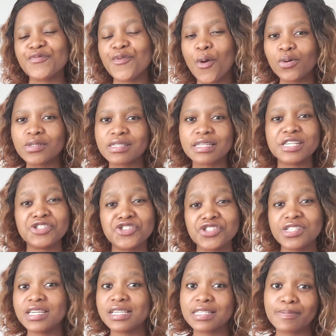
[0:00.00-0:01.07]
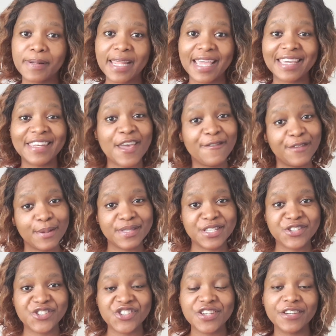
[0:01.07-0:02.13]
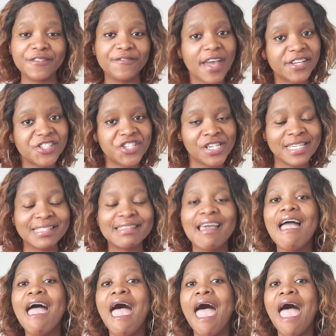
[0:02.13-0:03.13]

of roles that engineers play in F M C G and in factories,